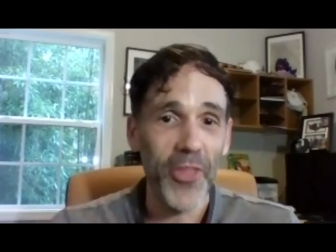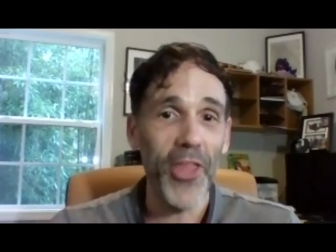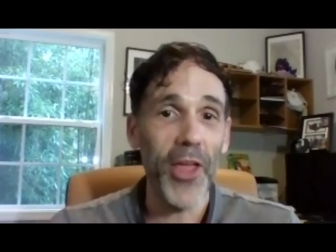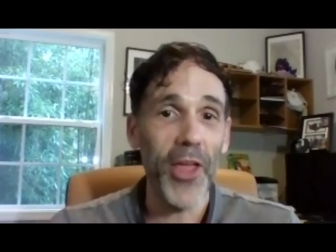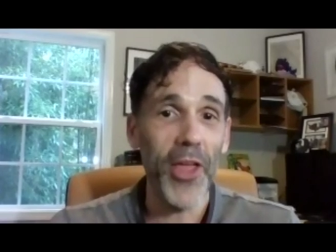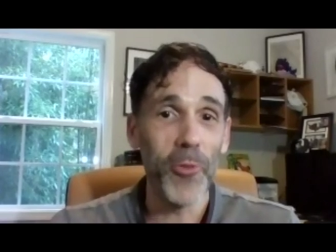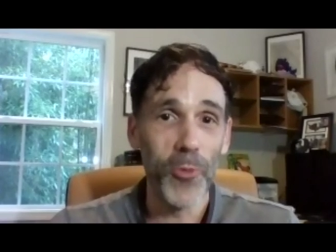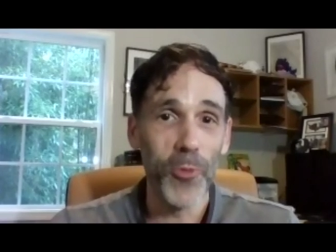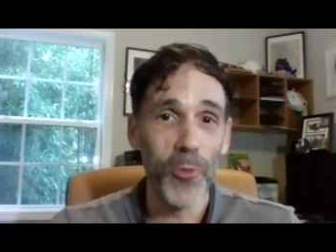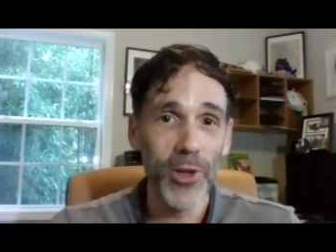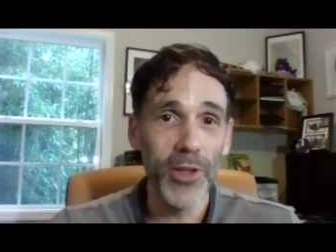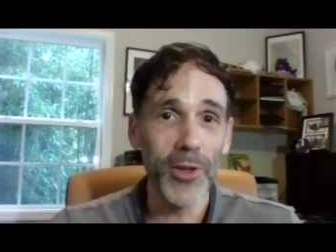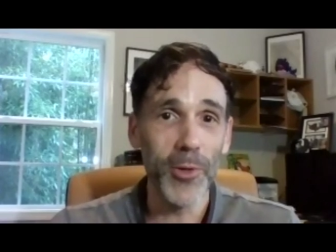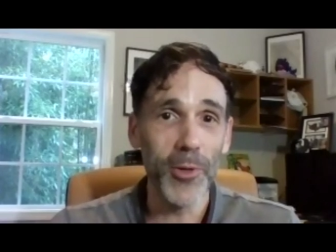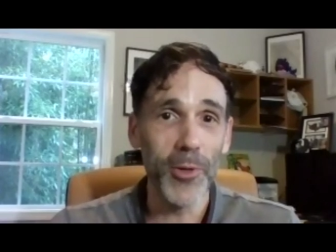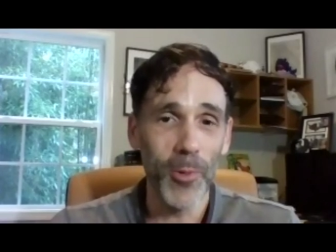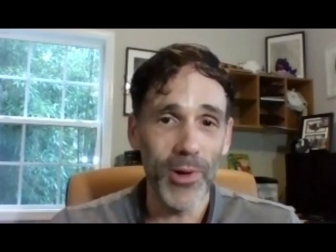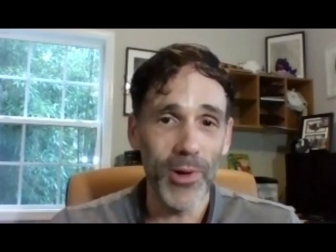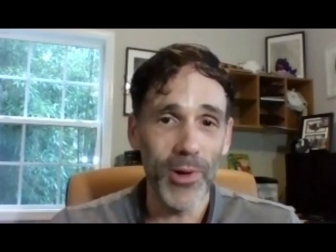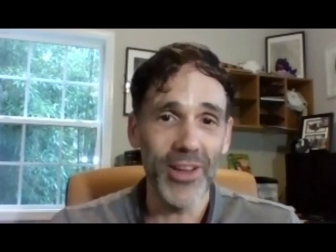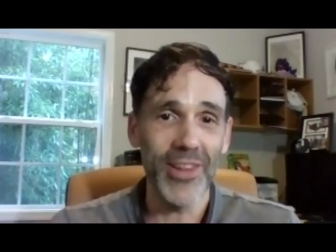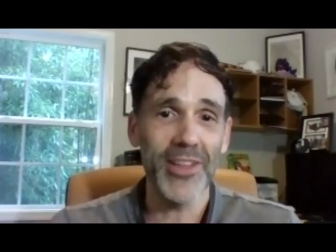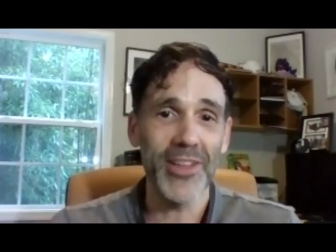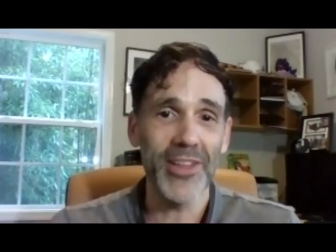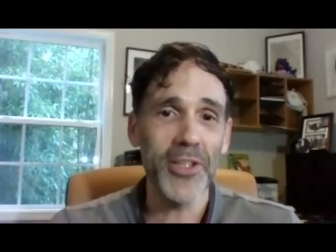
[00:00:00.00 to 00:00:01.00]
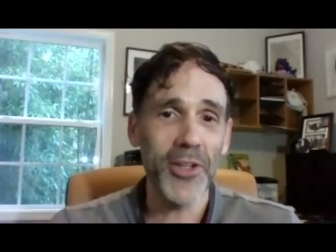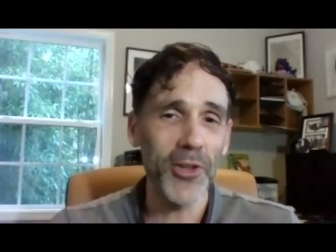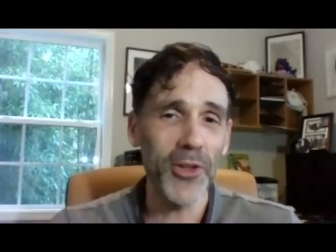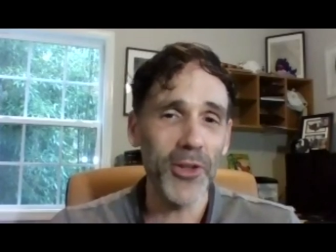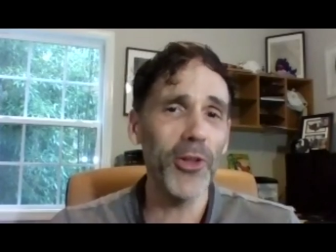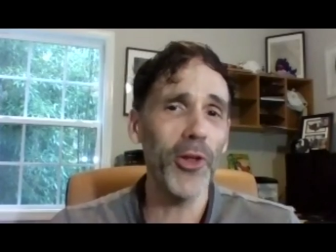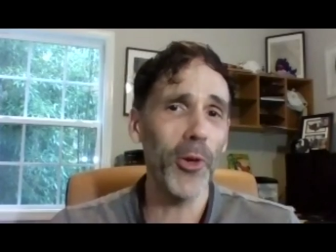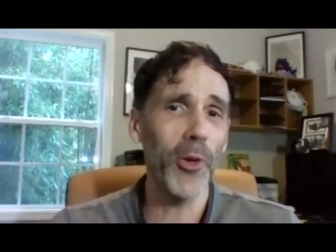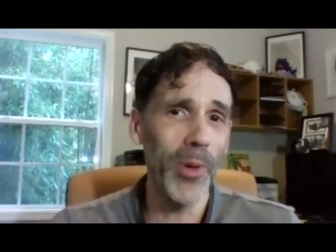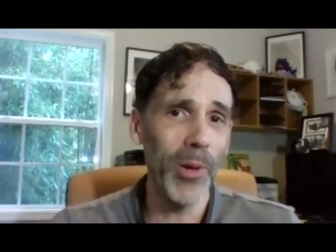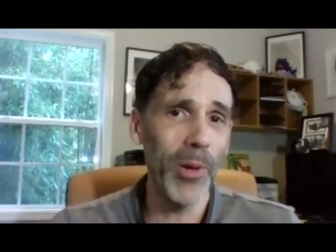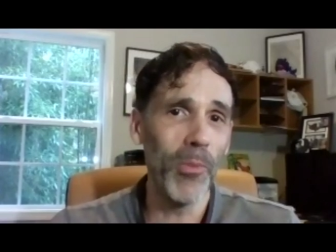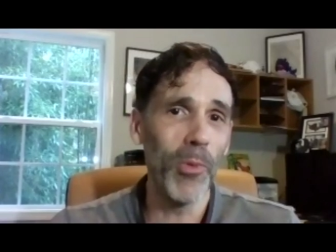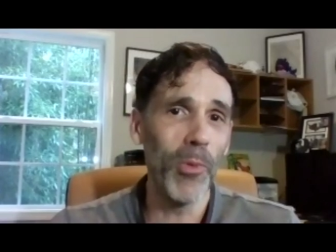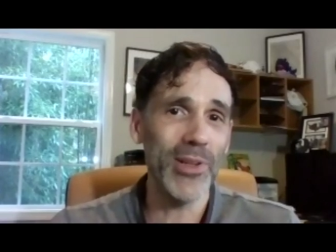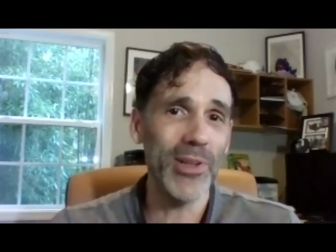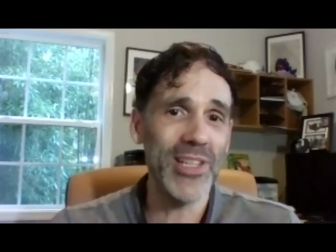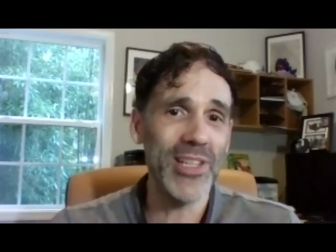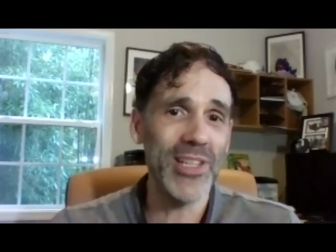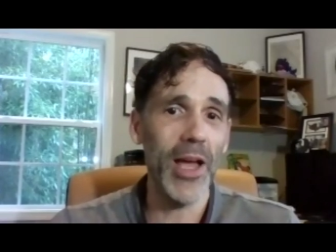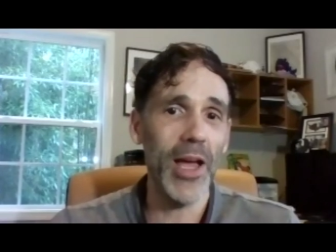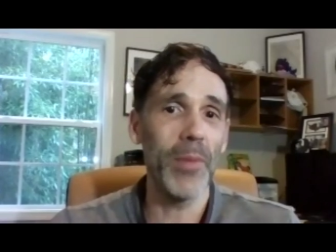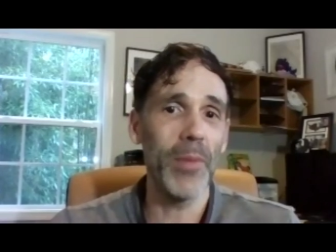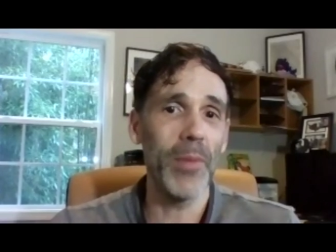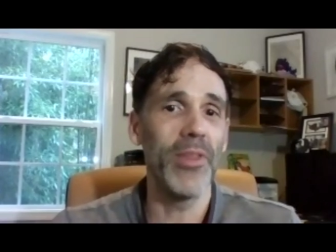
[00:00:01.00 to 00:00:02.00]
really were. They took a little bit more
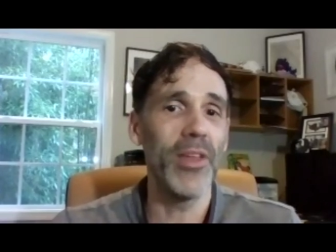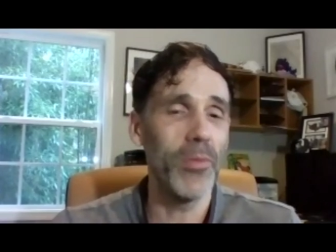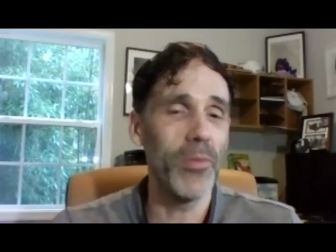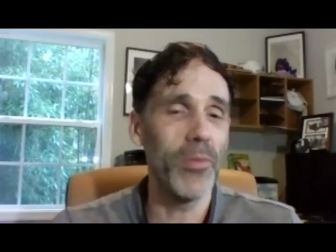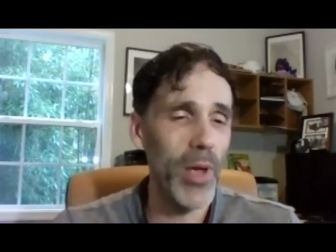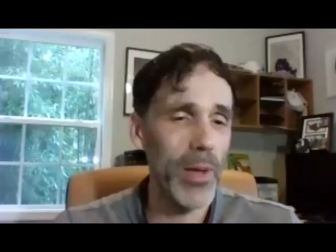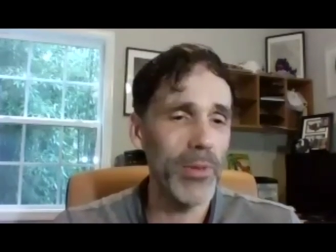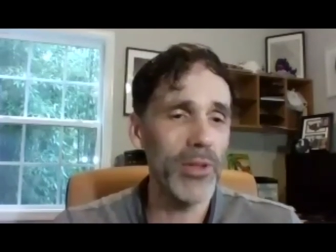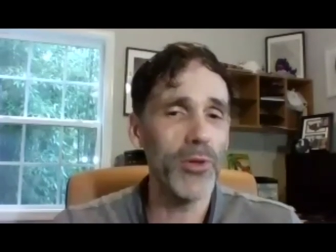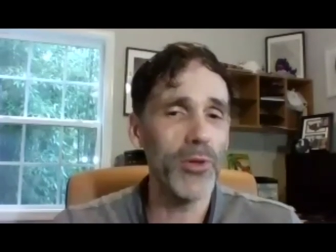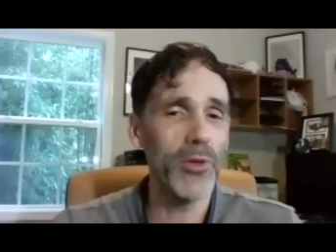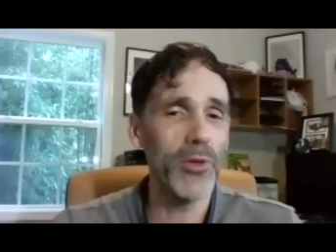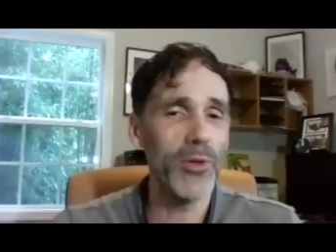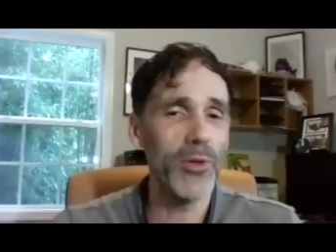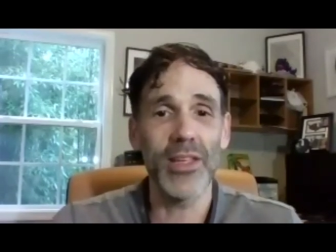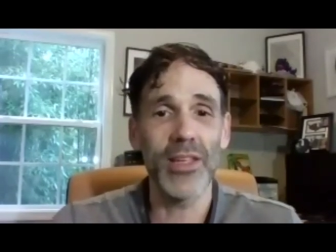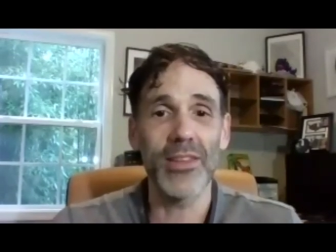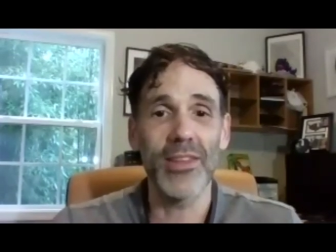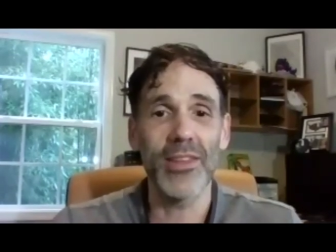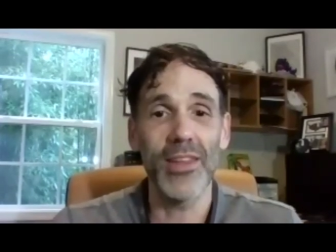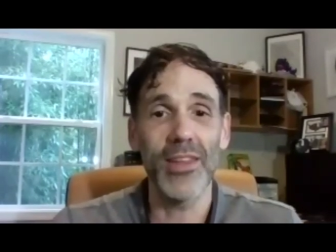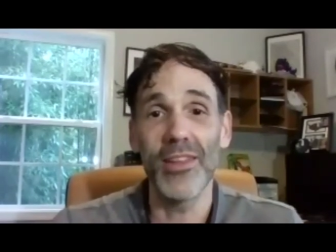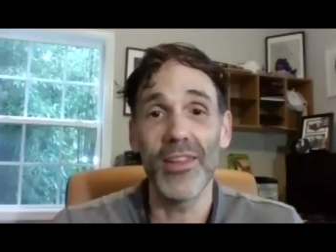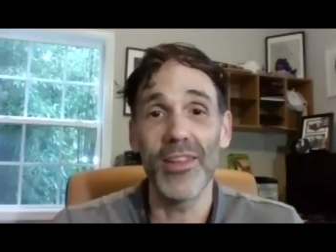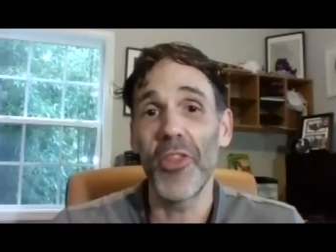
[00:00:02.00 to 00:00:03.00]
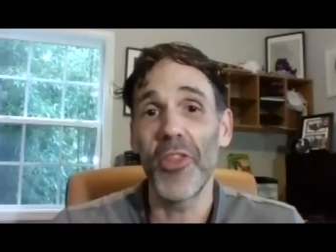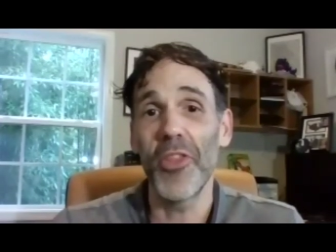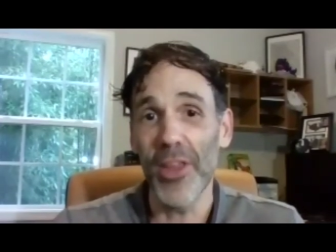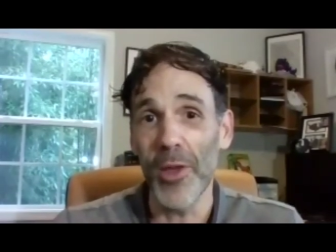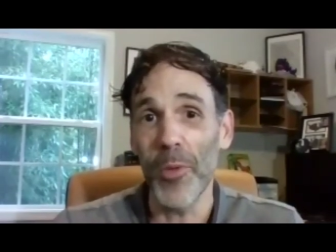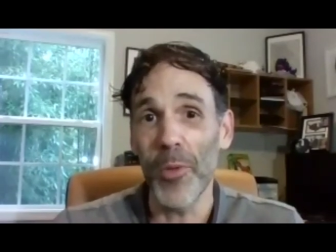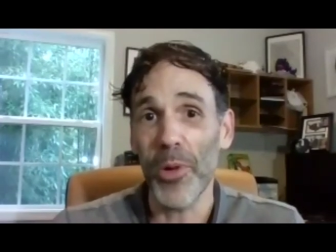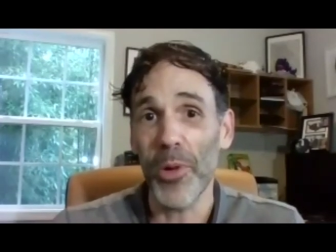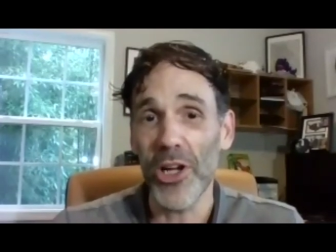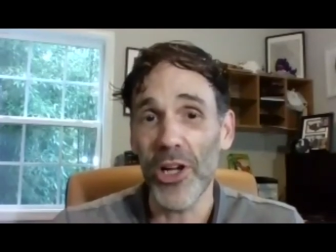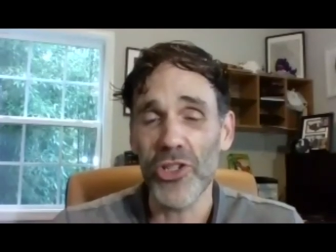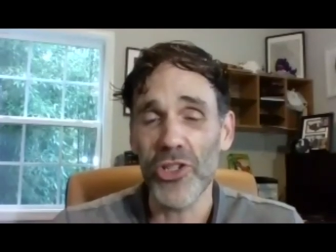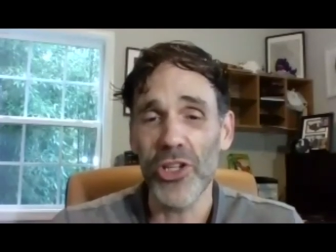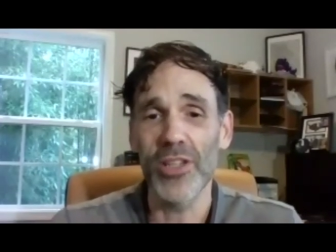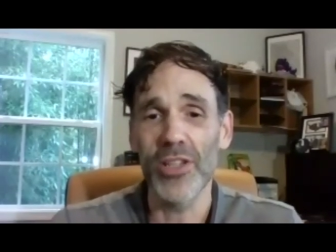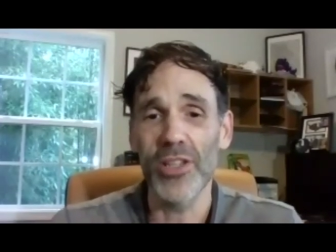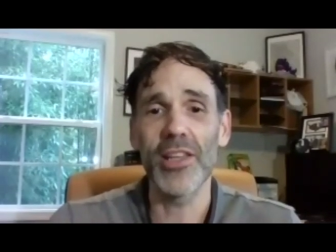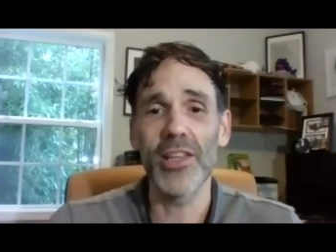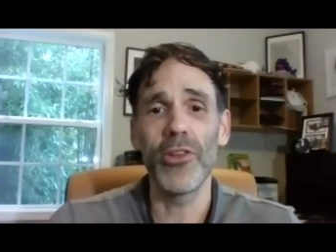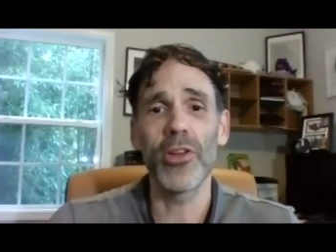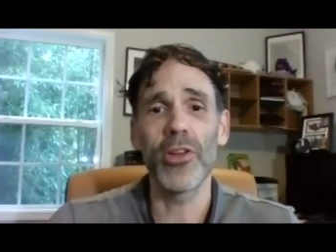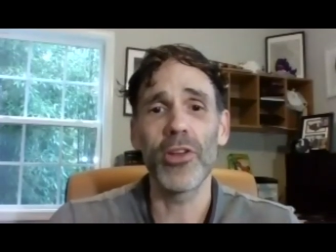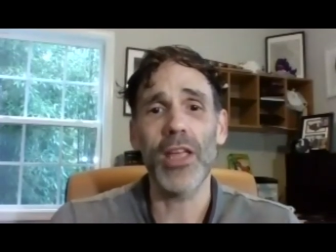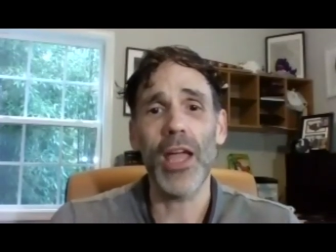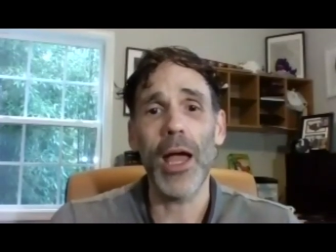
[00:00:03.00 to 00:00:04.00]
time than maybe you would get the impression to
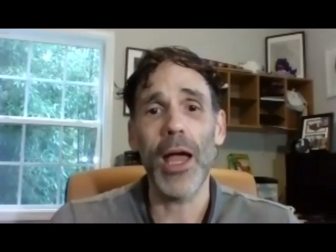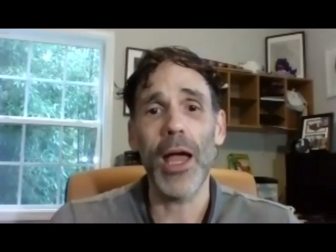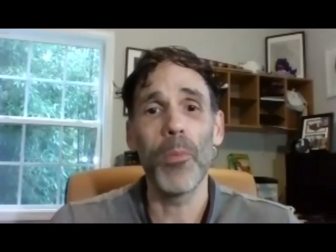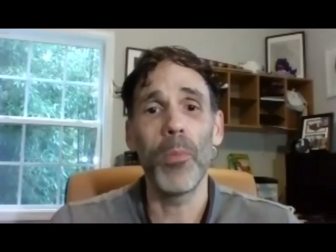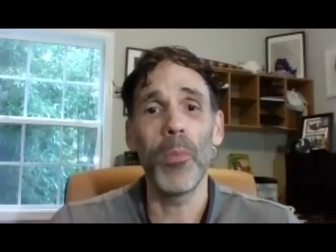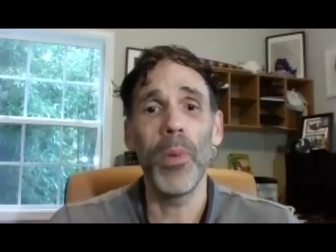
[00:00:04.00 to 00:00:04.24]
look at,